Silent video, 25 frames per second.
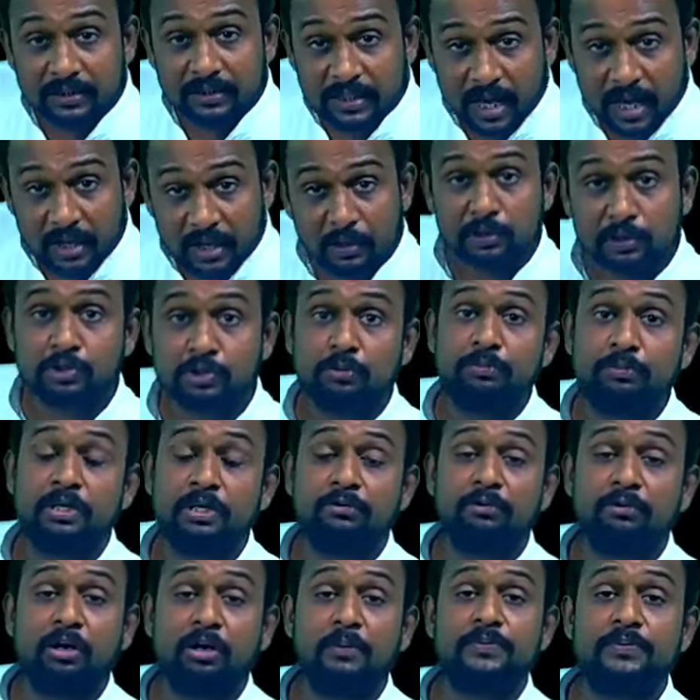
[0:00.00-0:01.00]
They are also
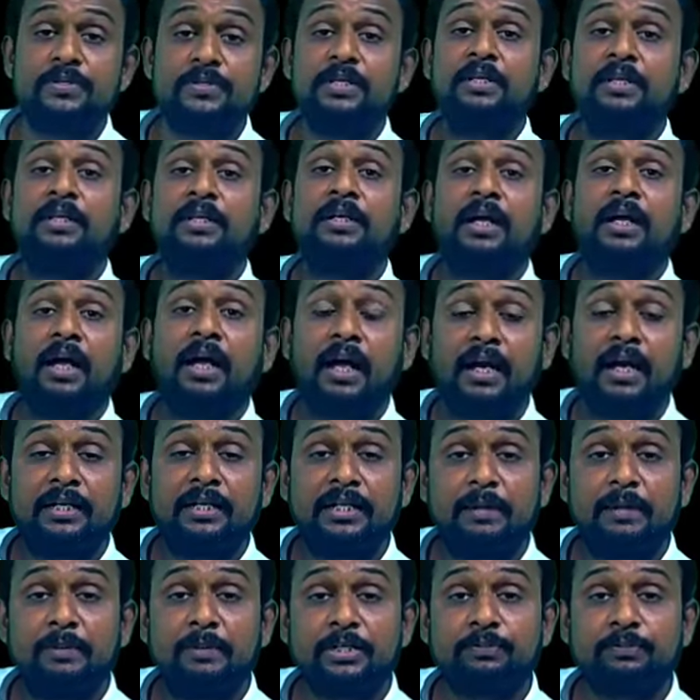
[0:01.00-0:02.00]
be verbs,
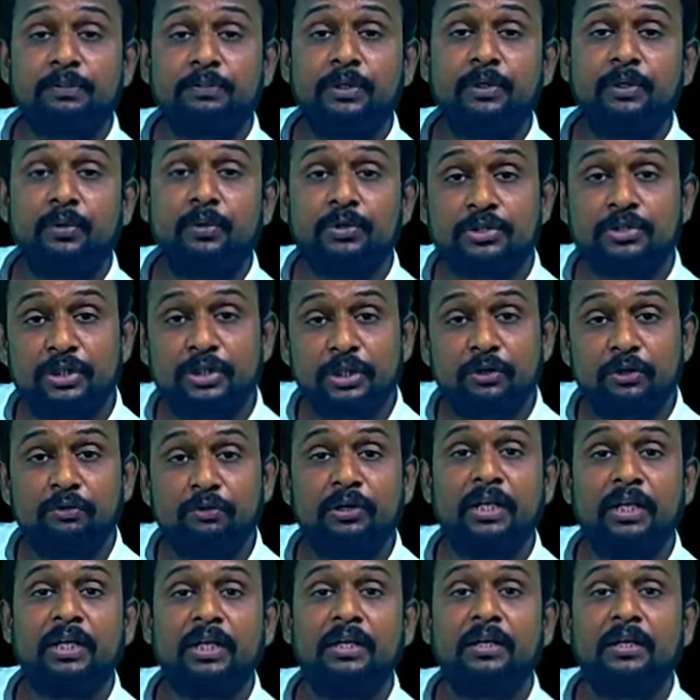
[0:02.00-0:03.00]
and they must be used
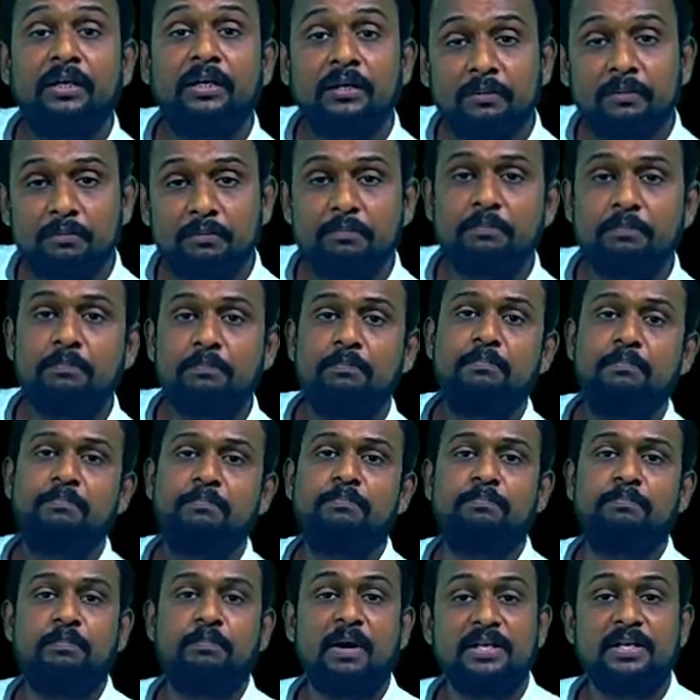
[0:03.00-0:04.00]
only in
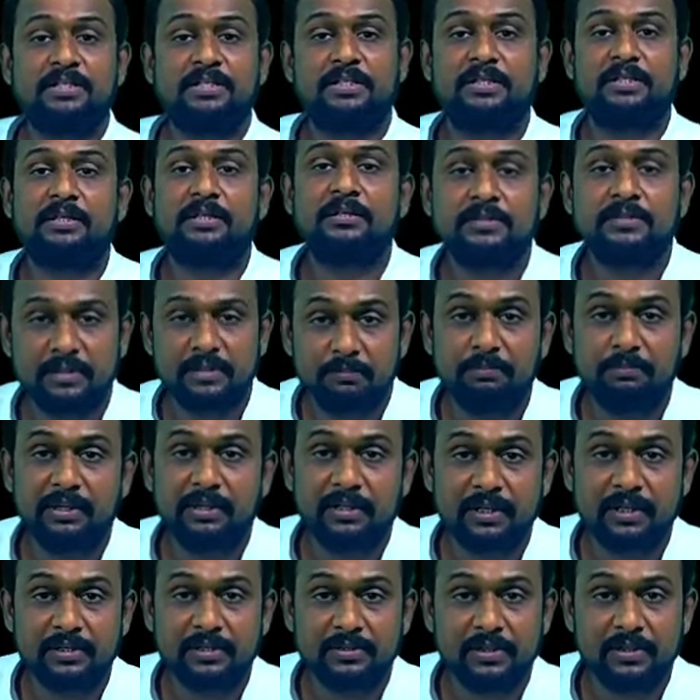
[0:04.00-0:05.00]
past
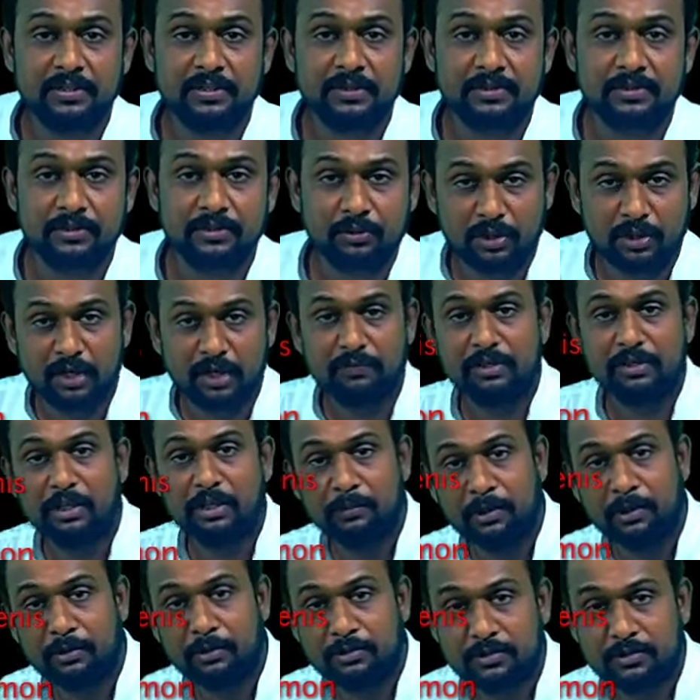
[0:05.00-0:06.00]
simple tenses to convert
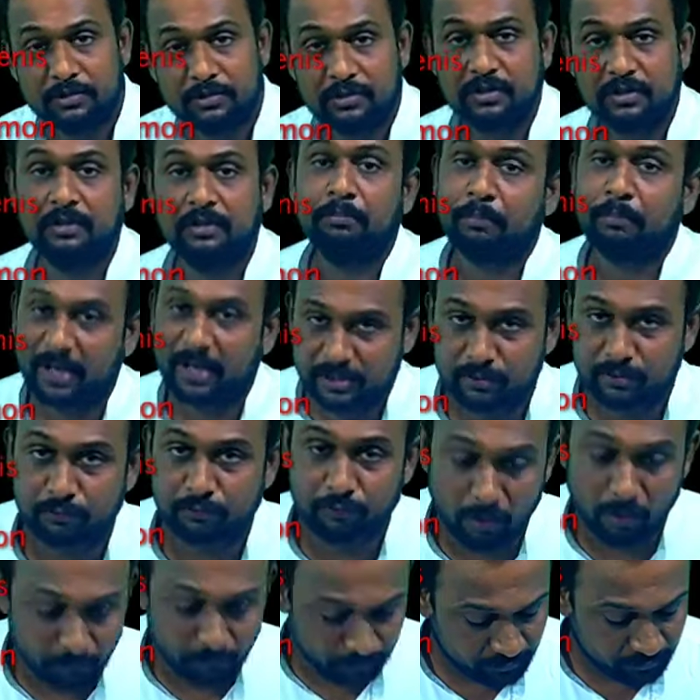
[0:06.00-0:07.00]
them into
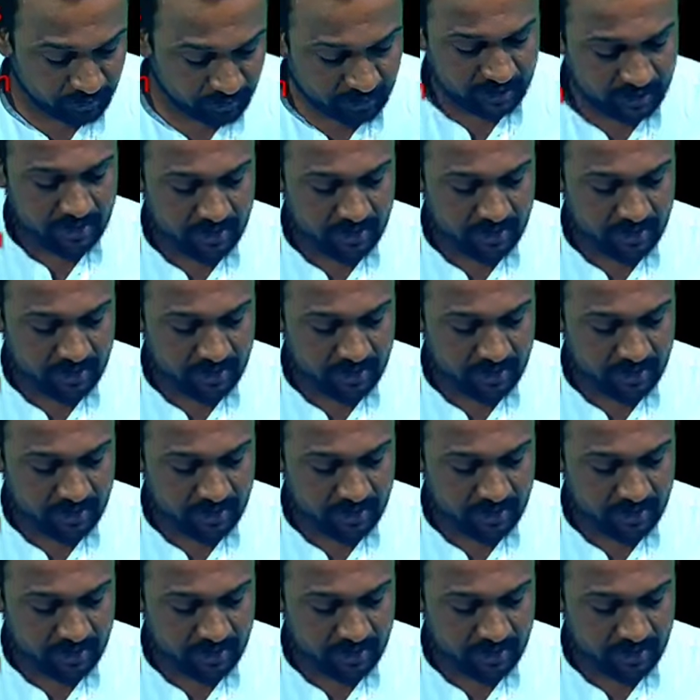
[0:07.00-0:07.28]
passive form.